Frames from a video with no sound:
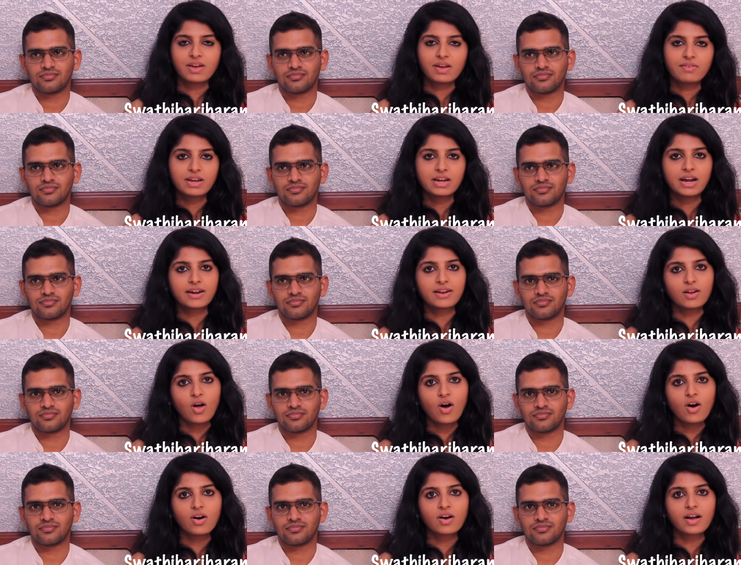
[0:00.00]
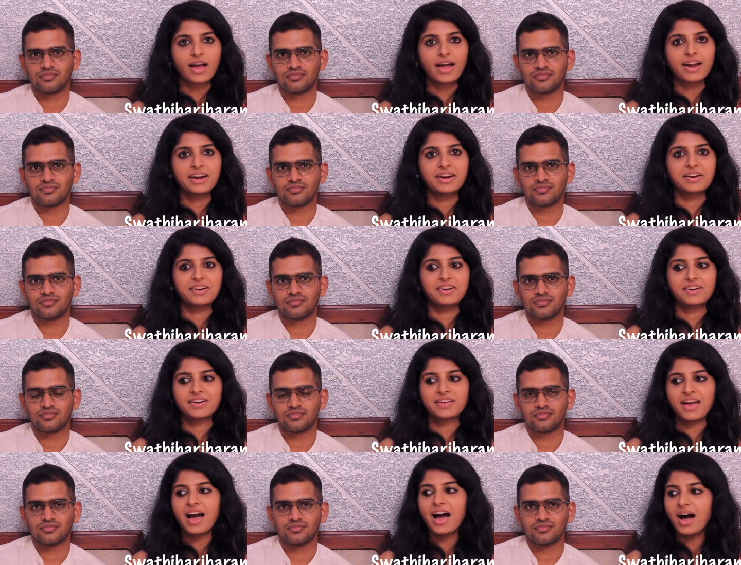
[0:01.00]
Speaker 1: the way we get along, and
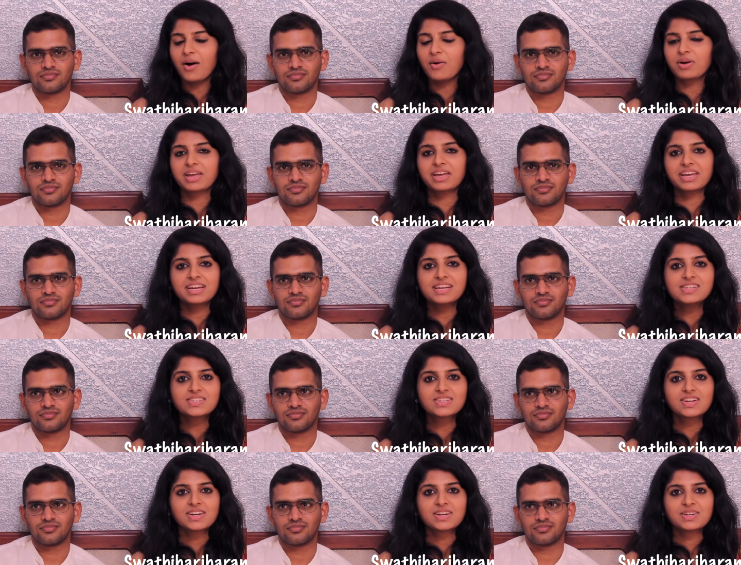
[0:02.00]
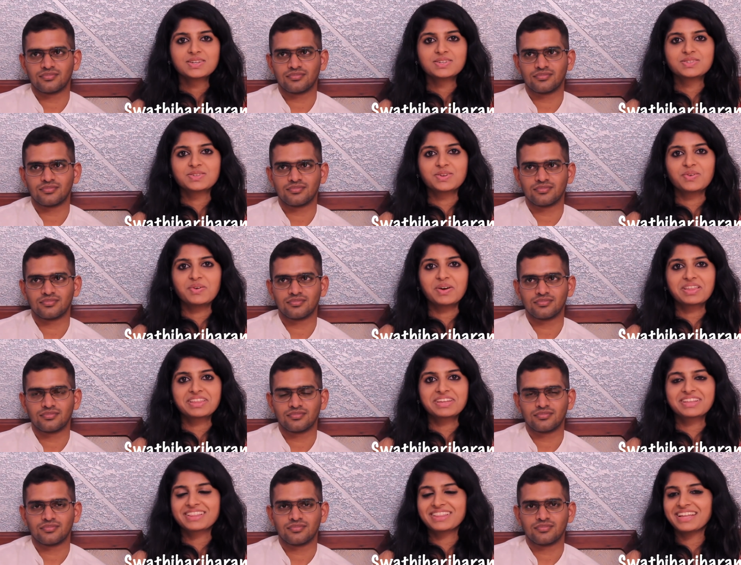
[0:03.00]
yeah, how he is. So I
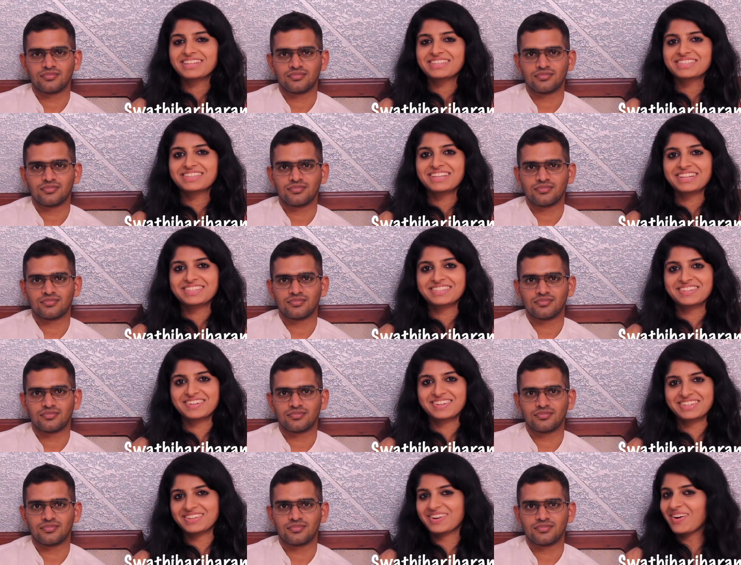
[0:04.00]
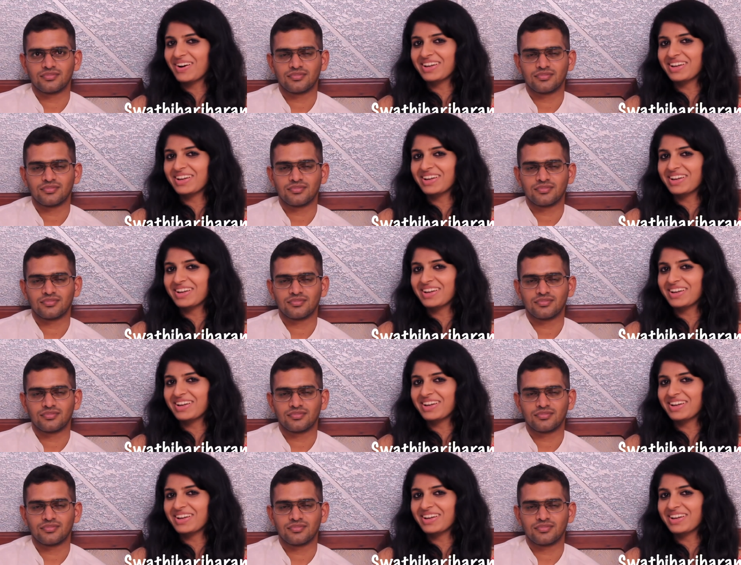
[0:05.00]
think that's that's the reason.